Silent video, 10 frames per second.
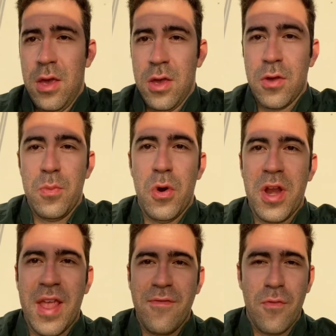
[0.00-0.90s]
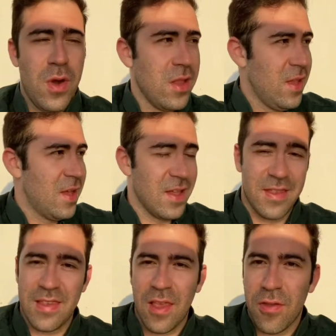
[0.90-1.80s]
Good morning, everyone.
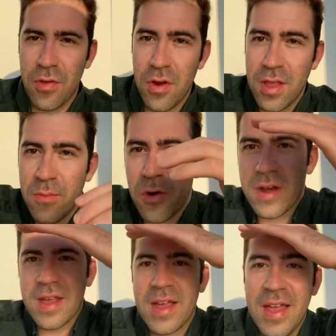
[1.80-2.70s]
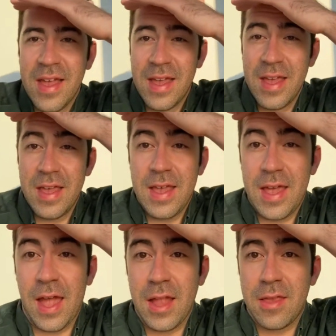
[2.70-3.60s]
It's 6:30 in the morning
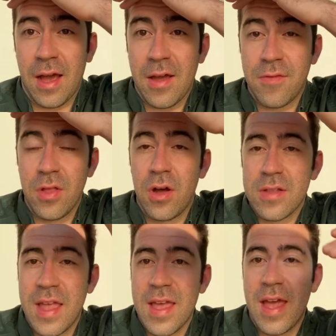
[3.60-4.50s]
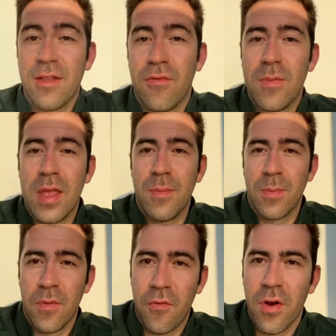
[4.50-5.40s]
and I have a long day ahead of me. But
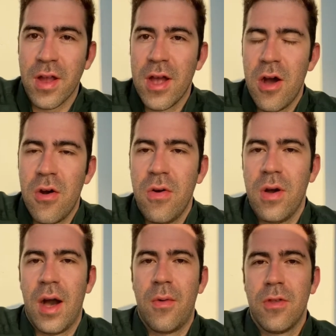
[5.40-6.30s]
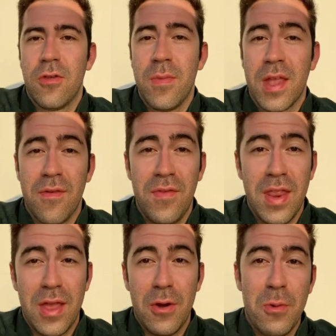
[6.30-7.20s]
before I go, I want to make a
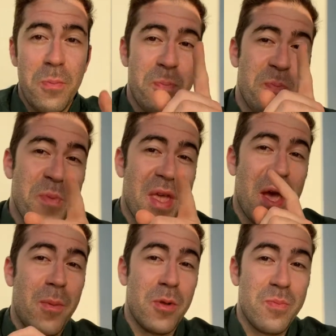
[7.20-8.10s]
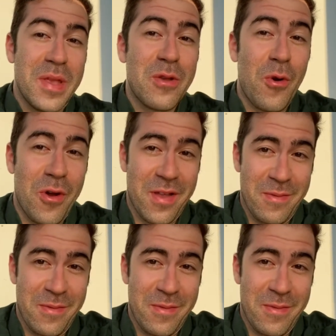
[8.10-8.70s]
video about Bitcoin.